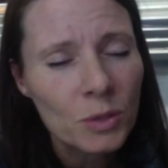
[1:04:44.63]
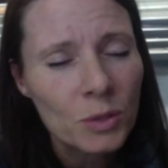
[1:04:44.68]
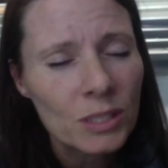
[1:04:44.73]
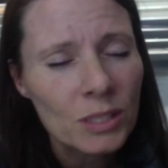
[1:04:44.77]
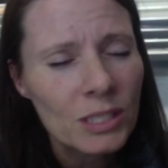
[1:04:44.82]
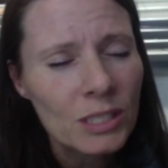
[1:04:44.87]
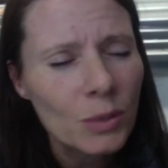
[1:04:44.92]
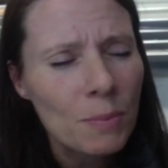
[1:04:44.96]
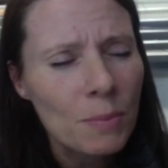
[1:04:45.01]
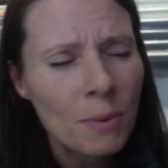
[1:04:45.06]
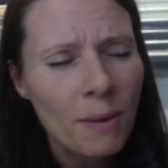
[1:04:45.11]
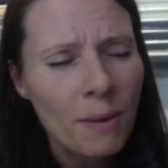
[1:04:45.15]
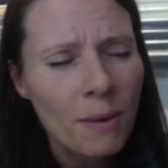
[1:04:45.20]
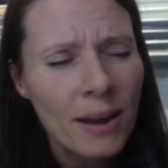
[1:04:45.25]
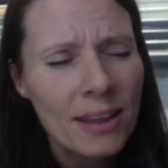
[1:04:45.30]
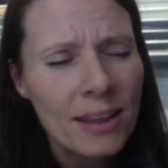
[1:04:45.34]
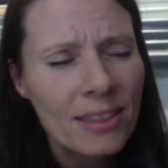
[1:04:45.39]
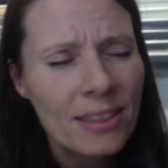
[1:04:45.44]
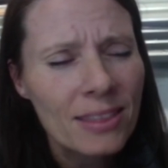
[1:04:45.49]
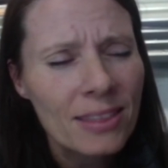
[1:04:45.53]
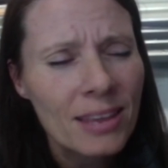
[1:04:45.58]
And so I pray
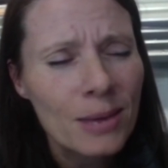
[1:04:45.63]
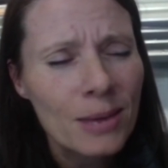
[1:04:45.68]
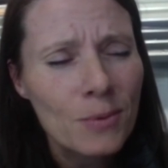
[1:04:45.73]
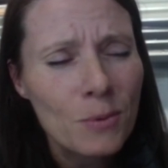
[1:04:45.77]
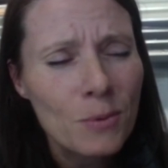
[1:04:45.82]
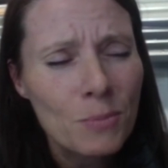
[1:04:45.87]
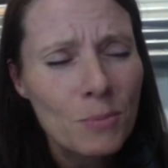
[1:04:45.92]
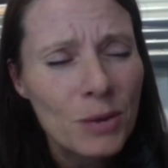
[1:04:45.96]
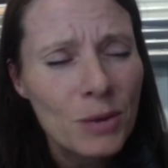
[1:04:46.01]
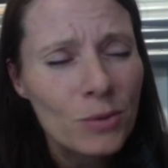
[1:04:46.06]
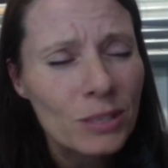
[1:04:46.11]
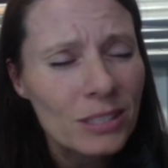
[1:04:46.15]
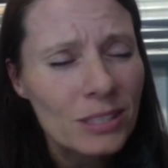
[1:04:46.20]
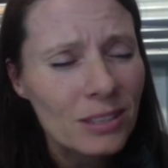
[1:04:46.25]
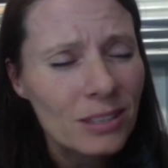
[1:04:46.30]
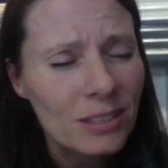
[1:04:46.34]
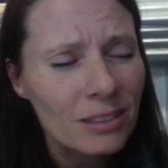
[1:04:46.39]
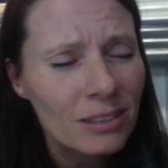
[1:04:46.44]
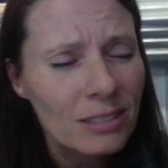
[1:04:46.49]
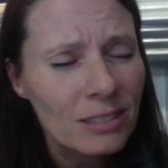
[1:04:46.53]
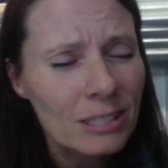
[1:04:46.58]
that there will be
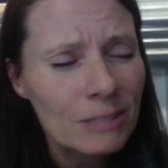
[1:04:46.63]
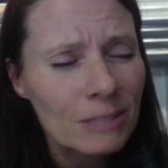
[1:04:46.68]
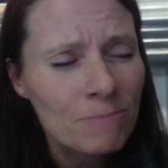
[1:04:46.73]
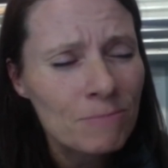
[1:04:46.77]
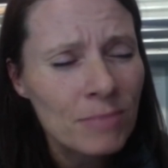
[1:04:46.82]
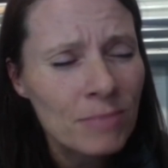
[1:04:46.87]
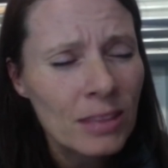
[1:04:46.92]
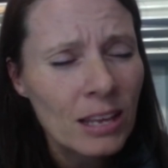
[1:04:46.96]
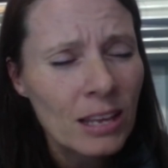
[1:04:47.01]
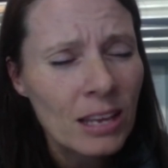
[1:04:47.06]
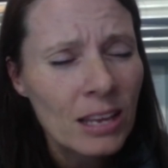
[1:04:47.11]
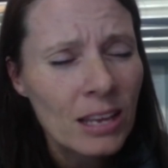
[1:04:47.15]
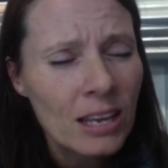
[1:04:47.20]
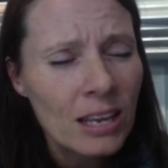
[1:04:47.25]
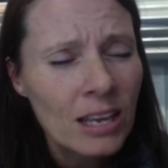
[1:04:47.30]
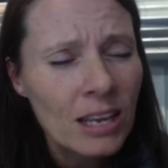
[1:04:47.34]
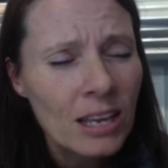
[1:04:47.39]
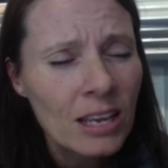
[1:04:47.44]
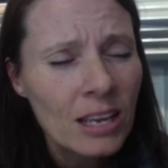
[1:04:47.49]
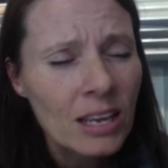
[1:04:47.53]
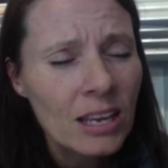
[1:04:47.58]
results
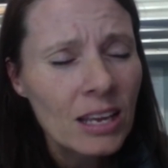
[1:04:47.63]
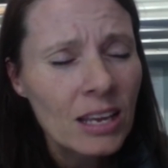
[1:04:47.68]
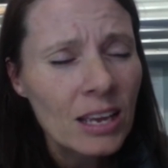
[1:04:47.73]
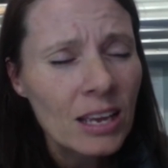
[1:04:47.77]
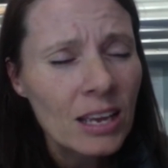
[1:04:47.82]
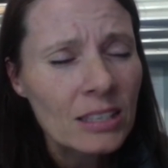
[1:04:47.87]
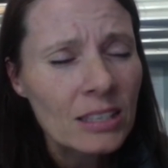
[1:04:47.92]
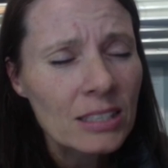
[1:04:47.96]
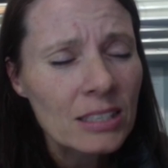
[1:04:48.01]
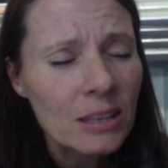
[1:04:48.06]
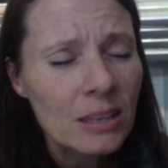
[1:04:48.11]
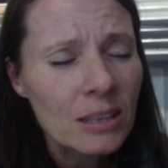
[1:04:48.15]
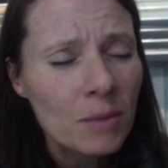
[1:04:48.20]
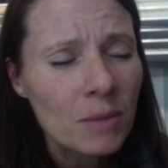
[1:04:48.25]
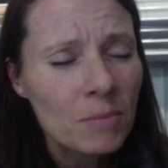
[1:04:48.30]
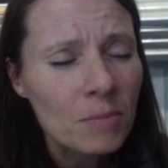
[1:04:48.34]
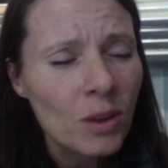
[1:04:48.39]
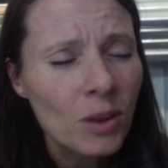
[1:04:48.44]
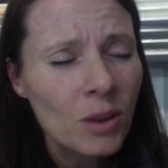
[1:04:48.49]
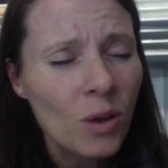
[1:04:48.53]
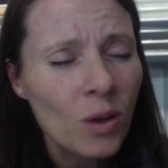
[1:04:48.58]
and
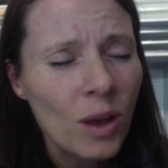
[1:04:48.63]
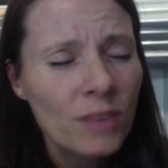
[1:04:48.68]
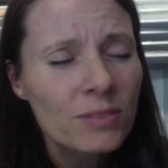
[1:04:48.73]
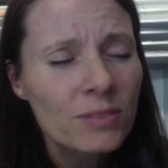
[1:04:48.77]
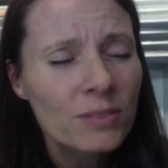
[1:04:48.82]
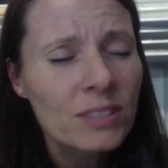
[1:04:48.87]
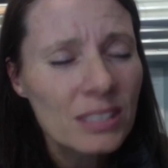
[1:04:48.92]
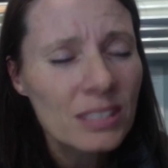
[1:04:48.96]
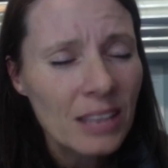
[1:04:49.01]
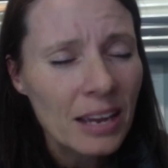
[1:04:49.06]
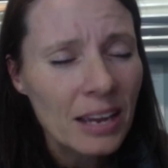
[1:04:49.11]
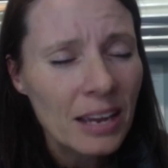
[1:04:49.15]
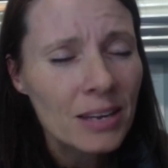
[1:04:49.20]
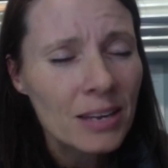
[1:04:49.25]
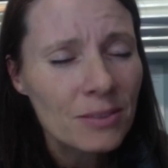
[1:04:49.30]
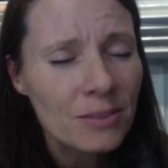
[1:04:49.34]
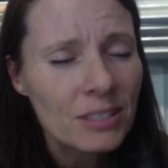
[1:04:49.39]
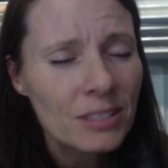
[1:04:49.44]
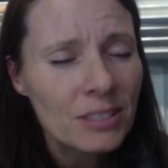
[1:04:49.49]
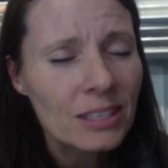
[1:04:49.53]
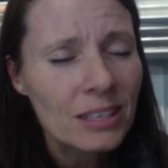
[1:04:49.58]
lives
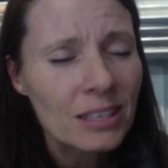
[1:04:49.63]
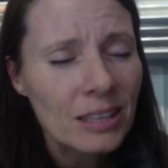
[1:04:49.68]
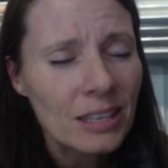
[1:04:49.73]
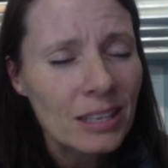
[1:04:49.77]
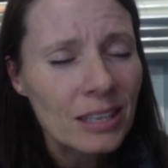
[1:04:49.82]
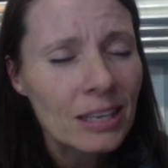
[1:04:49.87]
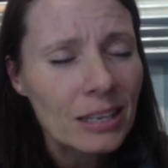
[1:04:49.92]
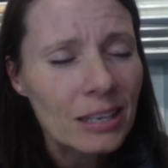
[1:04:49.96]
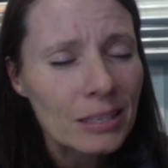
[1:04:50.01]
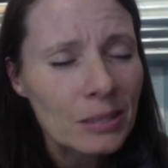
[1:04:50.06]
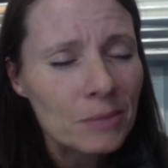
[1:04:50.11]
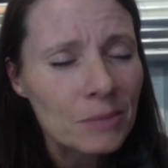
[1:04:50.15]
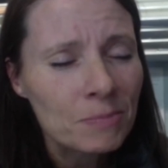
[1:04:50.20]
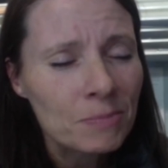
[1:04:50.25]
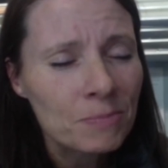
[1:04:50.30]
saved in the kingdom.